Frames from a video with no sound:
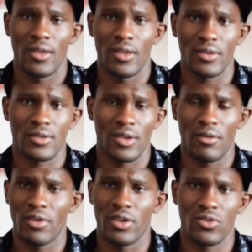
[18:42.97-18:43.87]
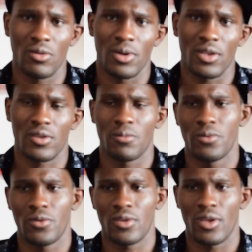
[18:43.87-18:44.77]
And so I've had so much
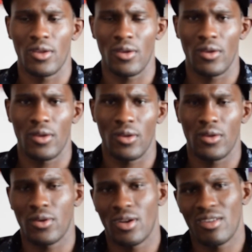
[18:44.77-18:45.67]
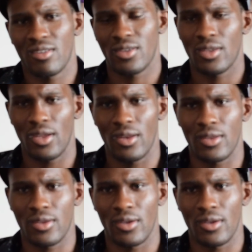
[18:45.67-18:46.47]
support, and you can understand it.